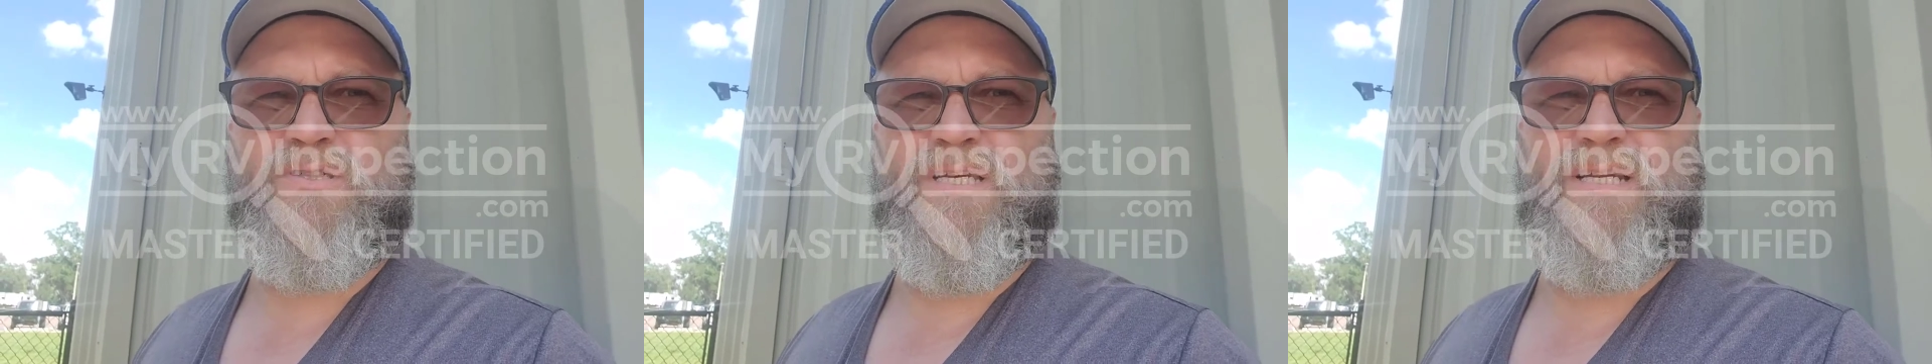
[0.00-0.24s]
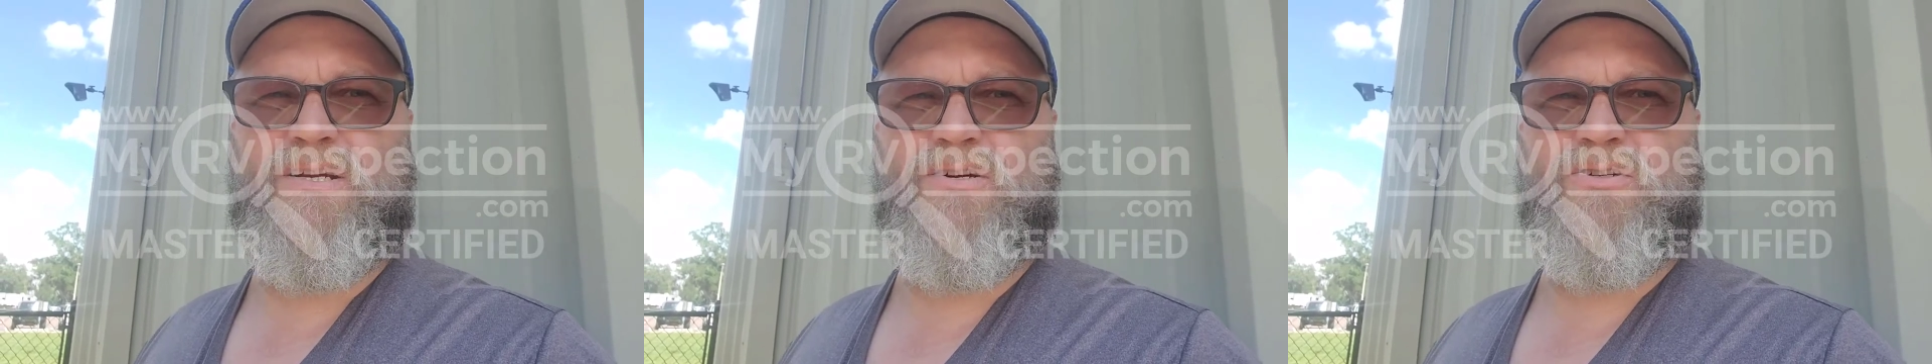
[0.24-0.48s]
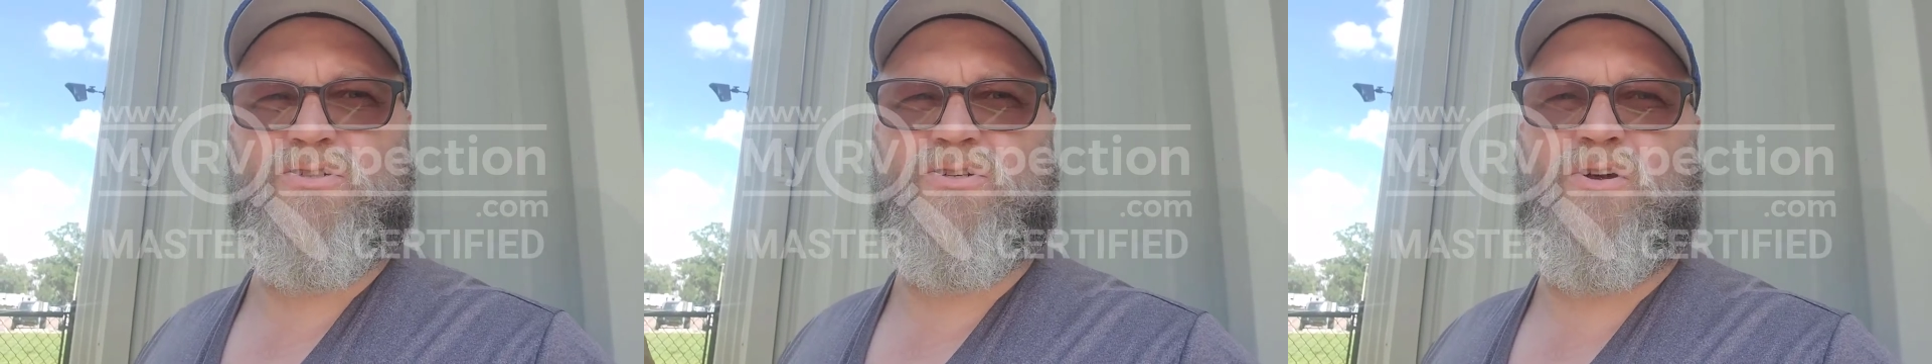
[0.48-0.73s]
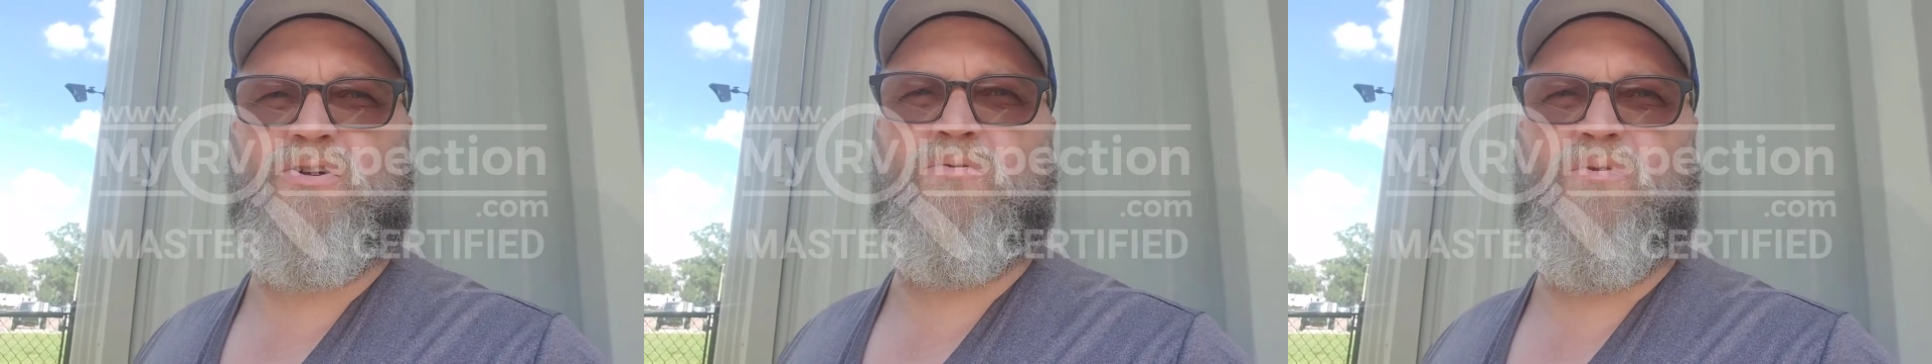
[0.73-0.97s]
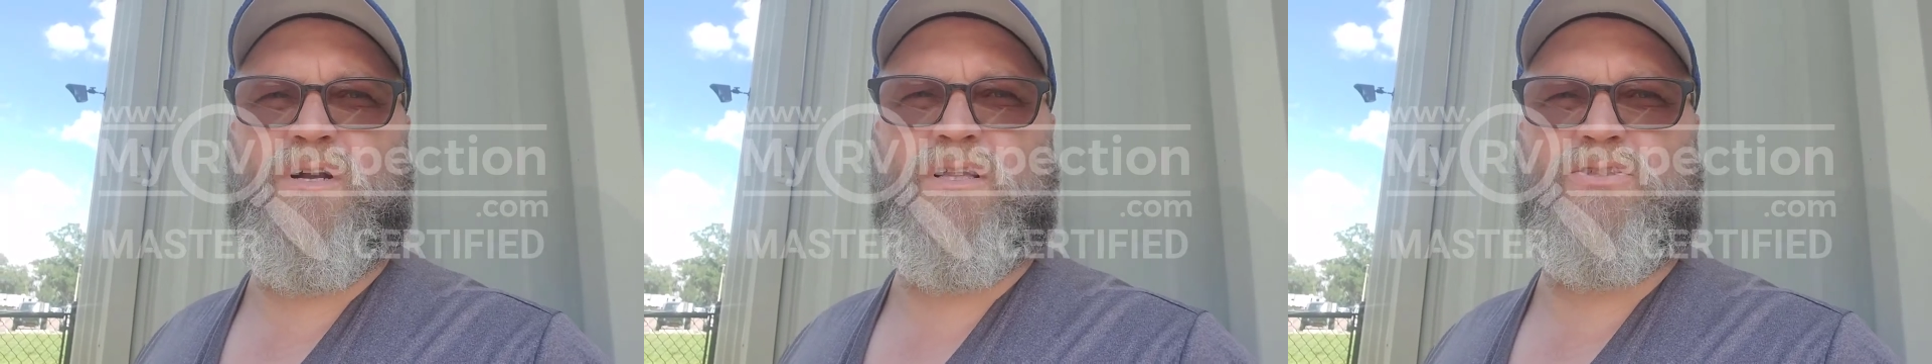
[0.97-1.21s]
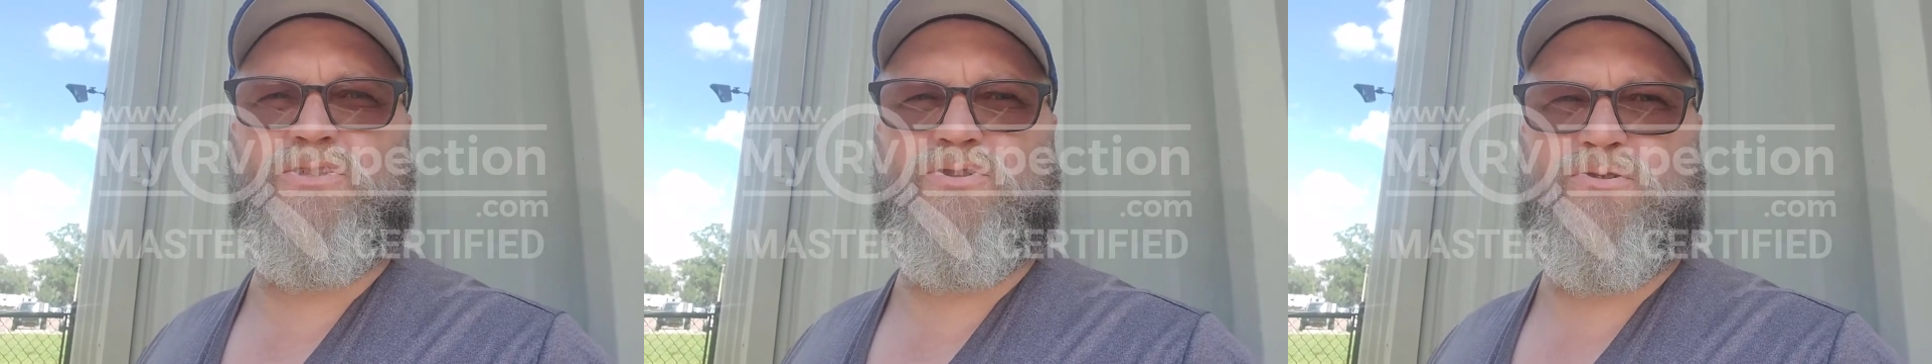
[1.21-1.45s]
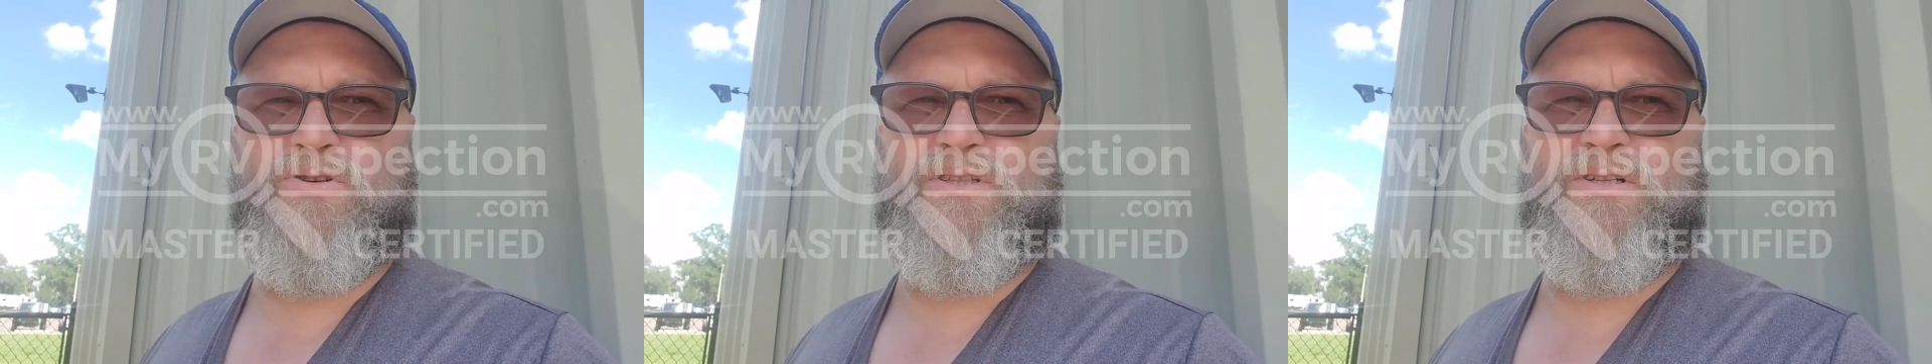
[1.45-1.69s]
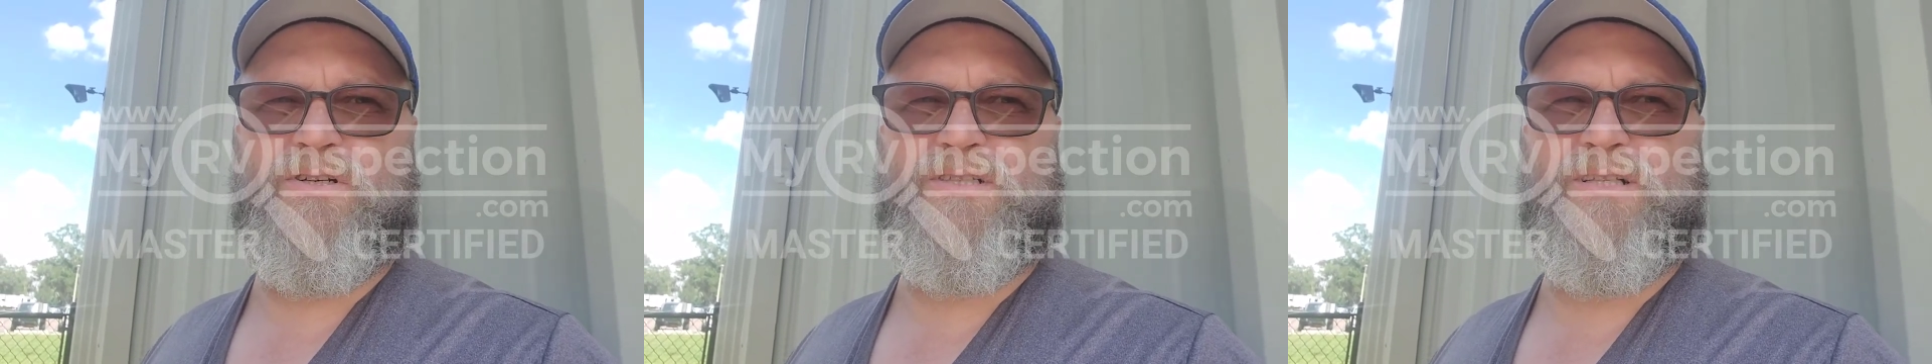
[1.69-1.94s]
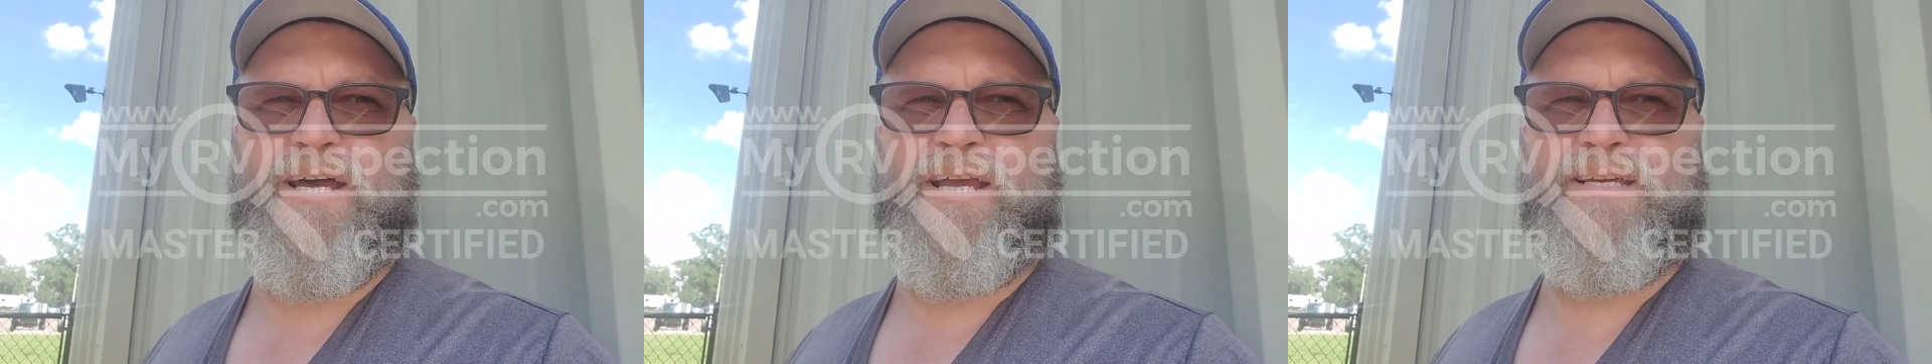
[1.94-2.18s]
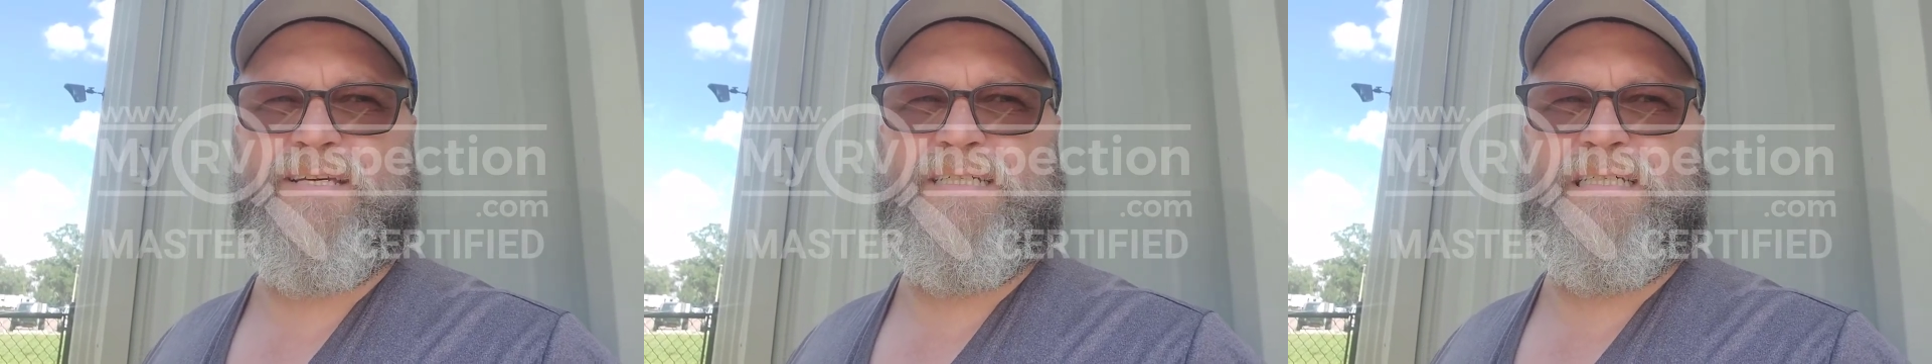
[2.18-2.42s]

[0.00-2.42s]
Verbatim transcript: in here to show you what it should look like.